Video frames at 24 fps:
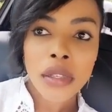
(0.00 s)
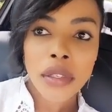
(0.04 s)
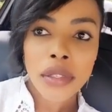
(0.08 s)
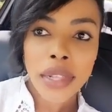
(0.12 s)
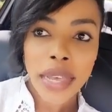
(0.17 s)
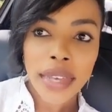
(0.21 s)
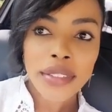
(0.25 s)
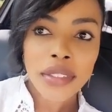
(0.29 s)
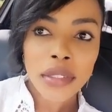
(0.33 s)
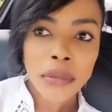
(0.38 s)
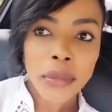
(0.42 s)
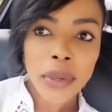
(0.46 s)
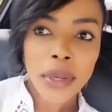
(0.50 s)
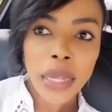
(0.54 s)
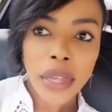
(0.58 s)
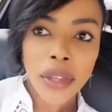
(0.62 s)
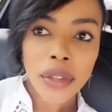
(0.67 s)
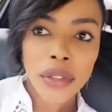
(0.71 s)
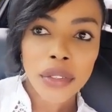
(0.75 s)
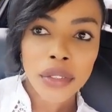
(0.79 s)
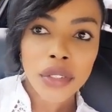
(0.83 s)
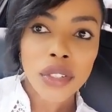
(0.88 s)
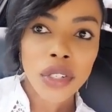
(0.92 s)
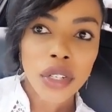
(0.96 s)
that's
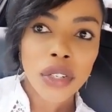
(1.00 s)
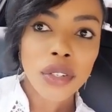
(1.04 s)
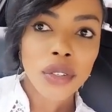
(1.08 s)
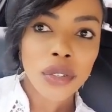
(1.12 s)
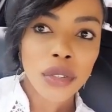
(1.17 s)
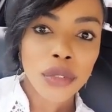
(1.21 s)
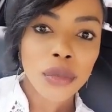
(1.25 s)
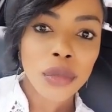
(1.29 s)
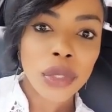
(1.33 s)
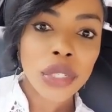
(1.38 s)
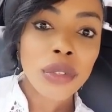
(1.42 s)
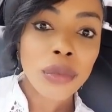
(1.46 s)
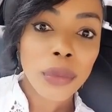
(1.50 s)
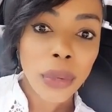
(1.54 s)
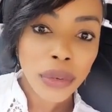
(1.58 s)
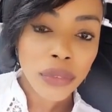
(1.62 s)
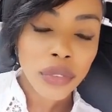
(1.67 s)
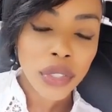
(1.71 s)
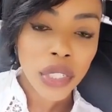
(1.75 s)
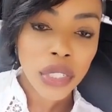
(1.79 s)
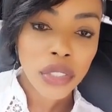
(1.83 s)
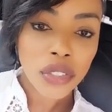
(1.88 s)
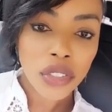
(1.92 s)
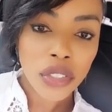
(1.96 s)
about, you know, read
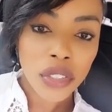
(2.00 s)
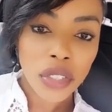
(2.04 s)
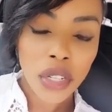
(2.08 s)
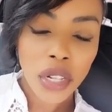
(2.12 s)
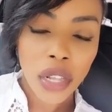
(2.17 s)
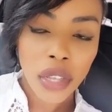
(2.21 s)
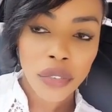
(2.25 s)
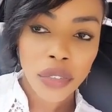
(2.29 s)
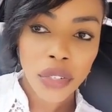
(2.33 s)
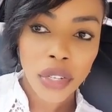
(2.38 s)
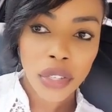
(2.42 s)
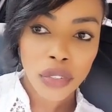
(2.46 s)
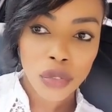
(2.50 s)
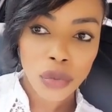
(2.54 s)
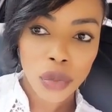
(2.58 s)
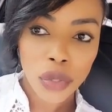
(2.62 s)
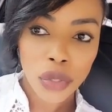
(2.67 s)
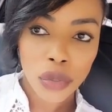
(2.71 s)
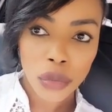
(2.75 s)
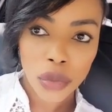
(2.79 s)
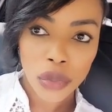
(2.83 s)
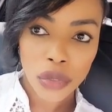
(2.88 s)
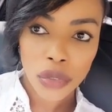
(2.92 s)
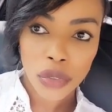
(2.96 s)
Revelation eleven. That's
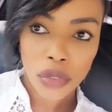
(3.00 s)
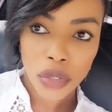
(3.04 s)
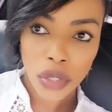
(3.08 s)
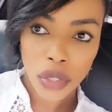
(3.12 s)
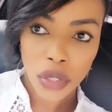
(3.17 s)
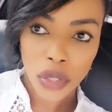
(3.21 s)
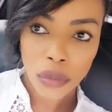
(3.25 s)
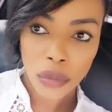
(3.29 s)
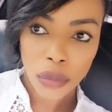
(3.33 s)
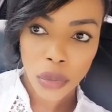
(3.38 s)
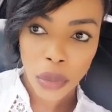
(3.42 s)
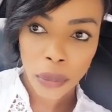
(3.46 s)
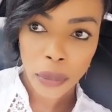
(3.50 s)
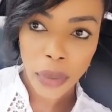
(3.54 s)
what it was um,